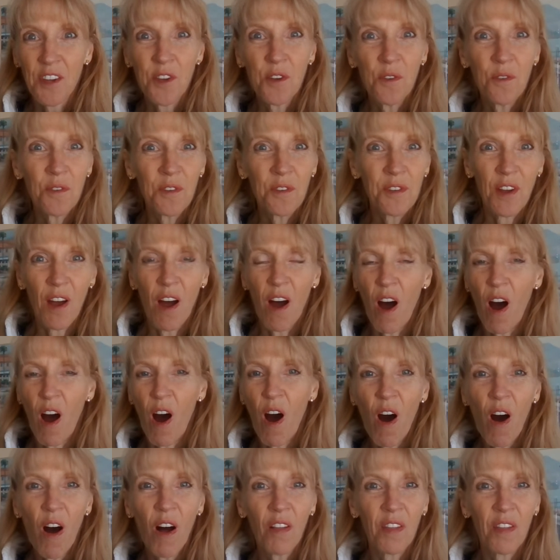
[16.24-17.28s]
Use
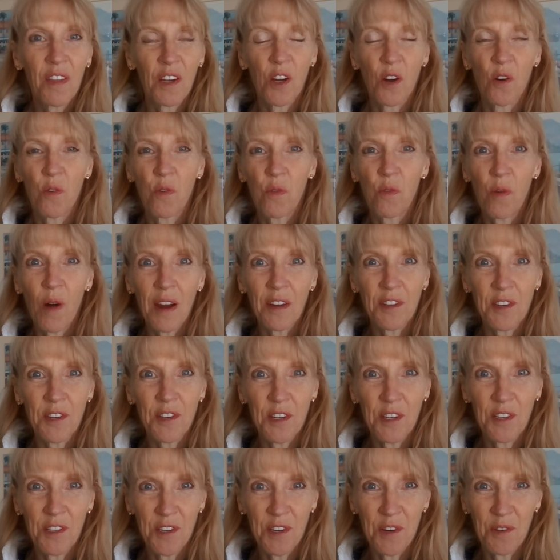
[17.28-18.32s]
all the
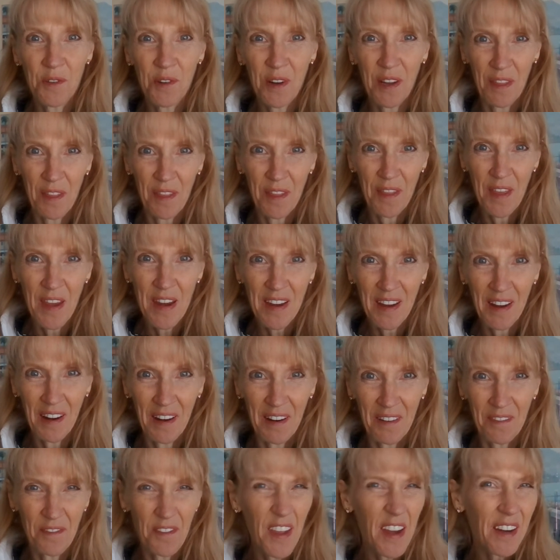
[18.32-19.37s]
questions you can think
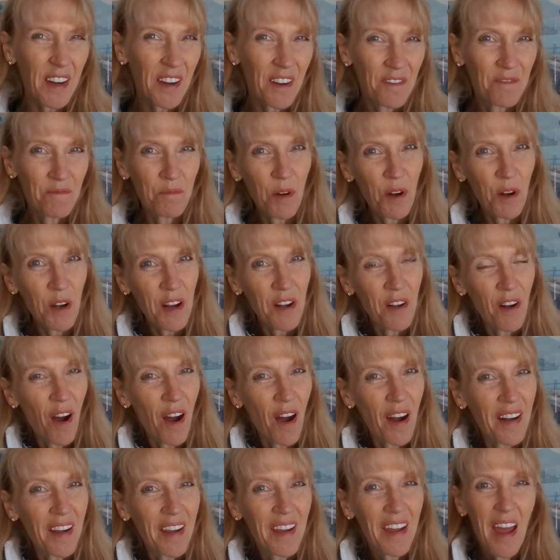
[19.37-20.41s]
of. Think of putting
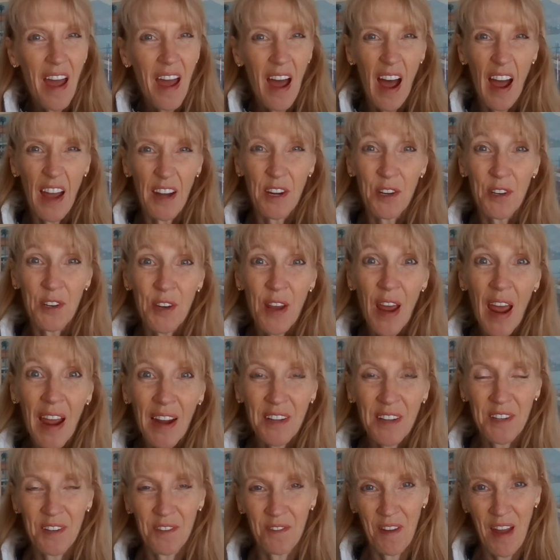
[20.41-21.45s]
on a
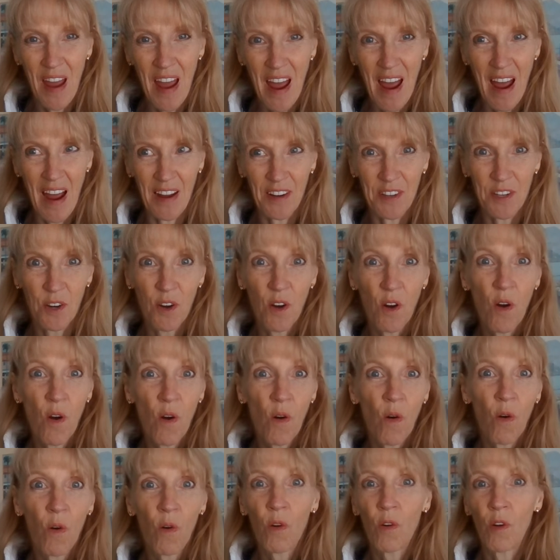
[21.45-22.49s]
detective hat
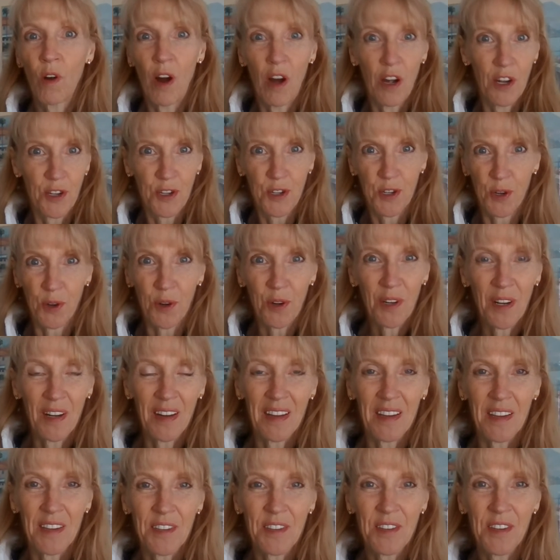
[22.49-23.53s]
or a
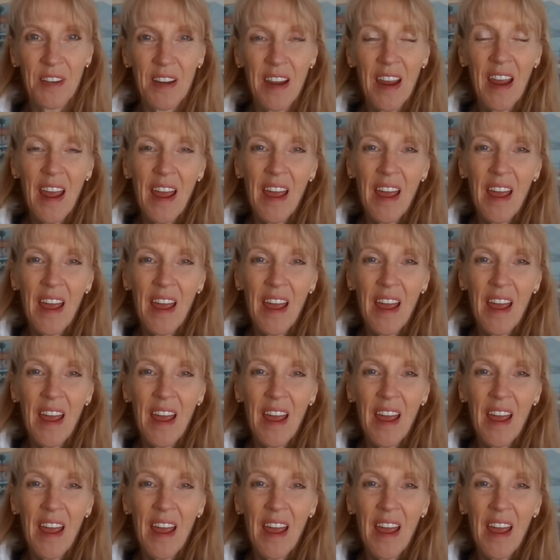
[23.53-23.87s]
journalist.